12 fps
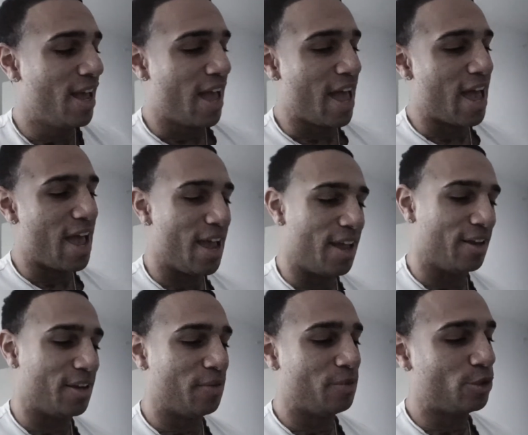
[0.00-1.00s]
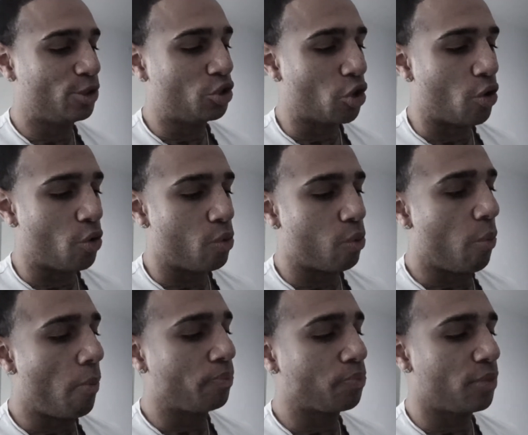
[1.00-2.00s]
And so
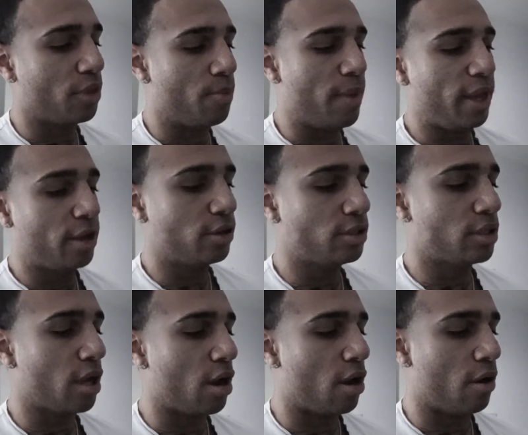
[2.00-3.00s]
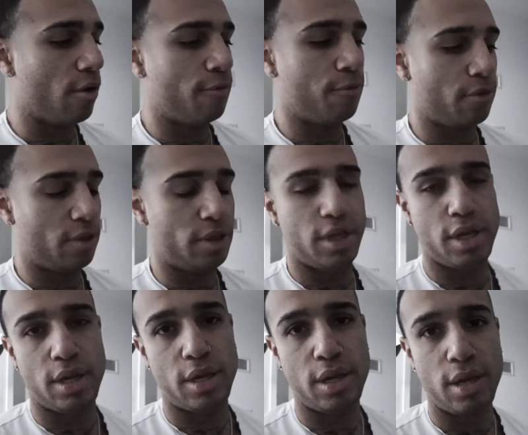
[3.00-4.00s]
the makers of
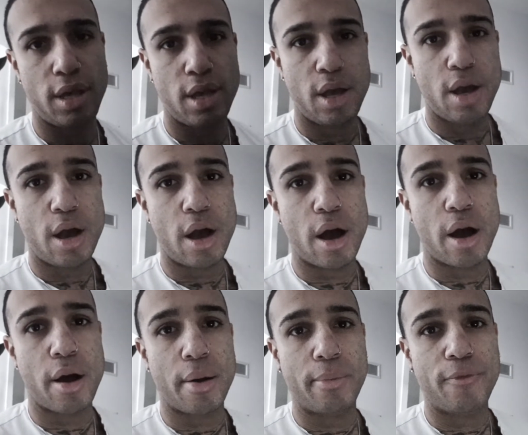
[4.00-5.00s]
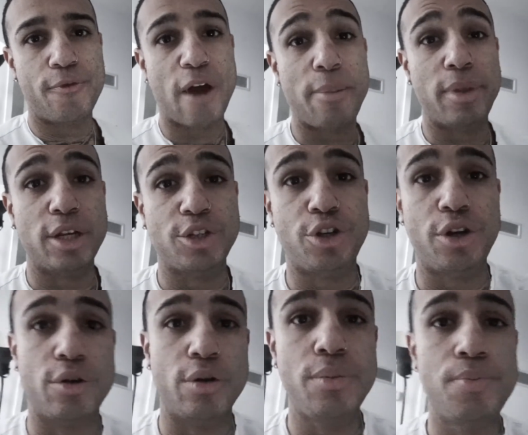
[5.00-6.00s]
the 5-minute
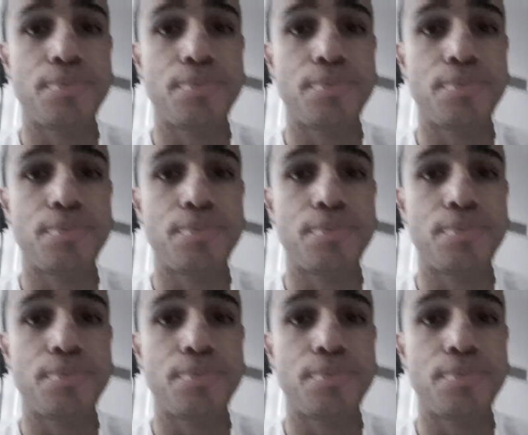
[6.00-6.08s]
journal